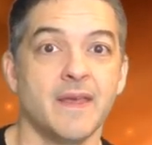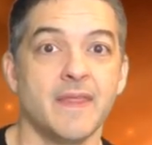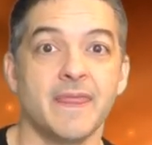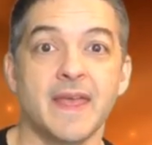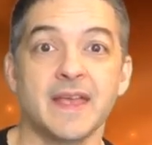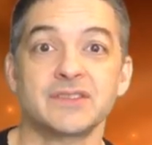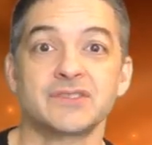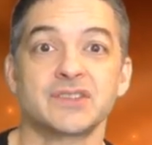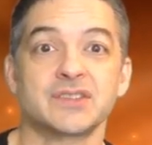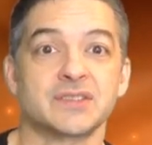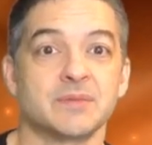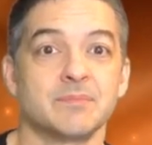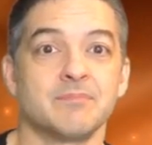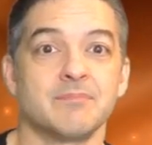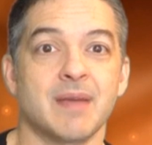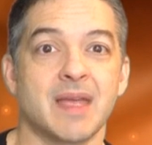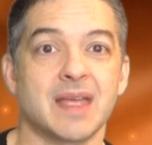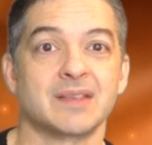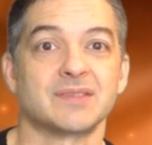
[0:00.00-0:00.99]
That's just a
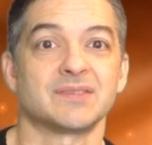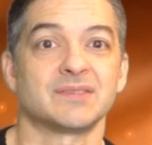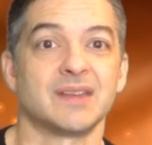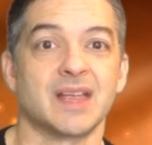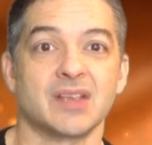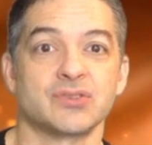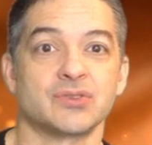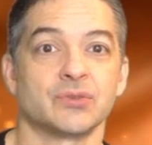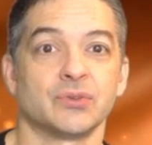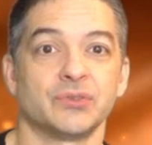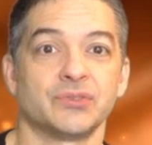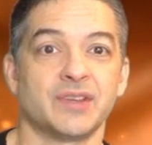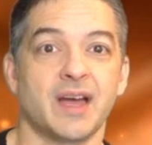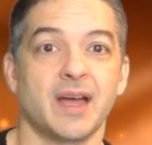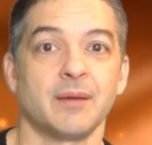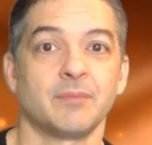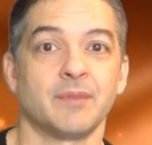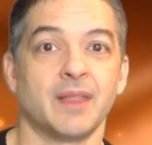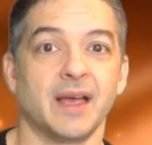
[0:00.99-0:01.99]
man's natural
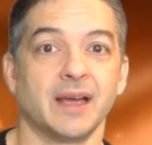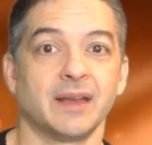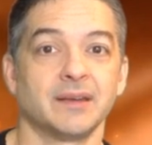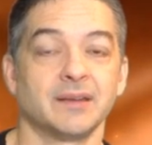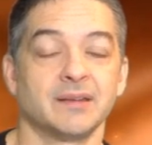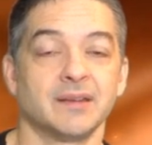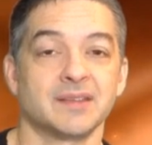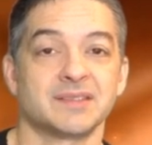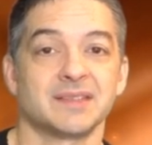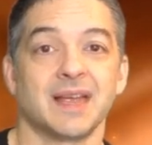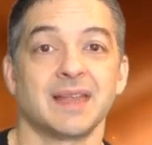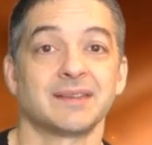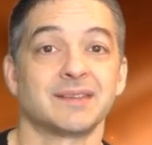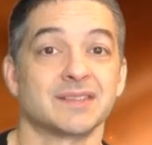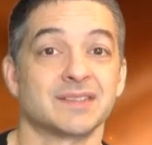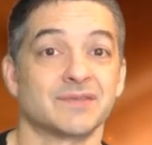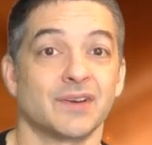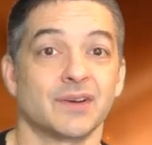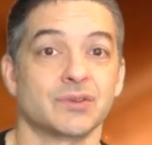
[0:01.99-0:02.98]
timeline. It's not
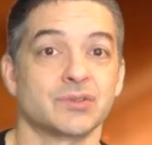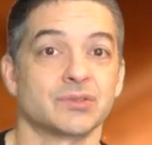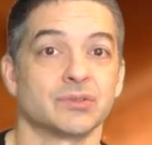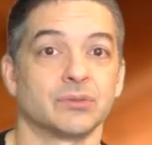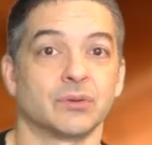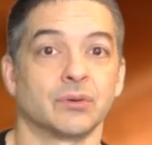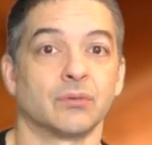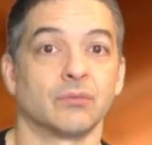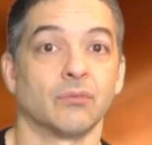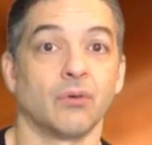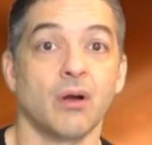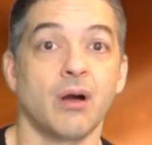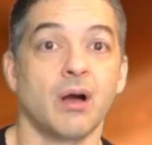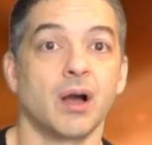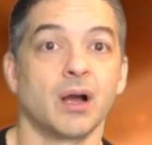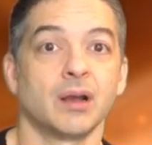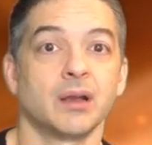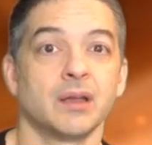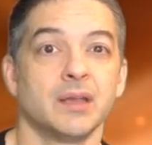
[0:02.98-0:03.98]
dysfunctional or
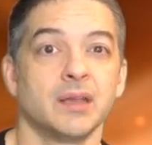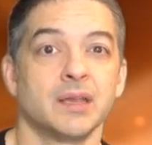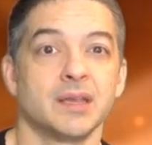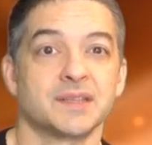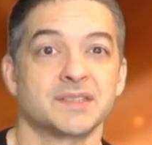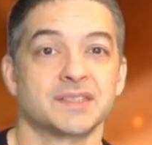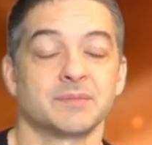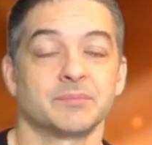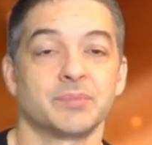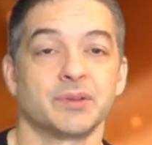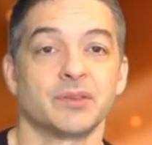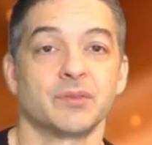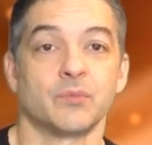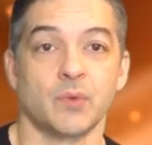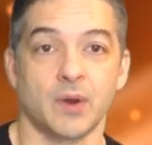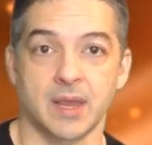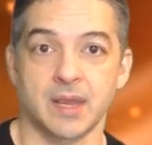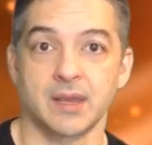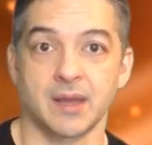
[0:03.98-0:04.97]
wrong, it's simply the
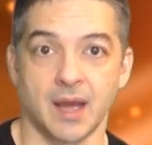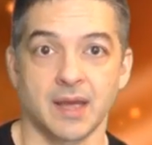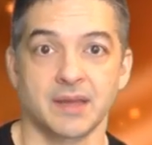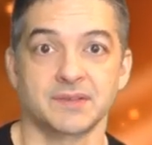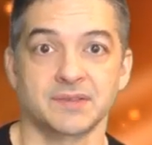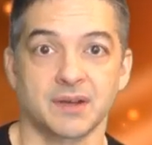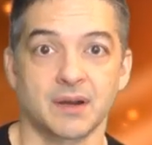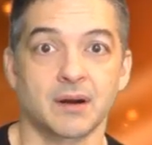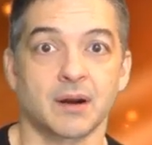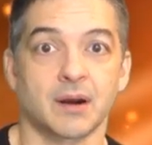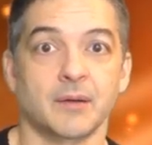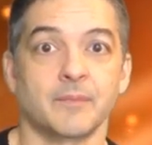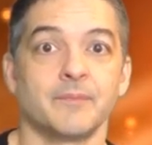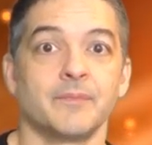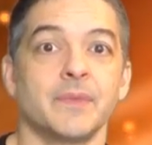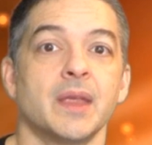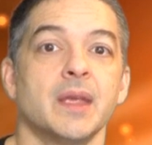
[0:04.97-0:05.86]
way guys are.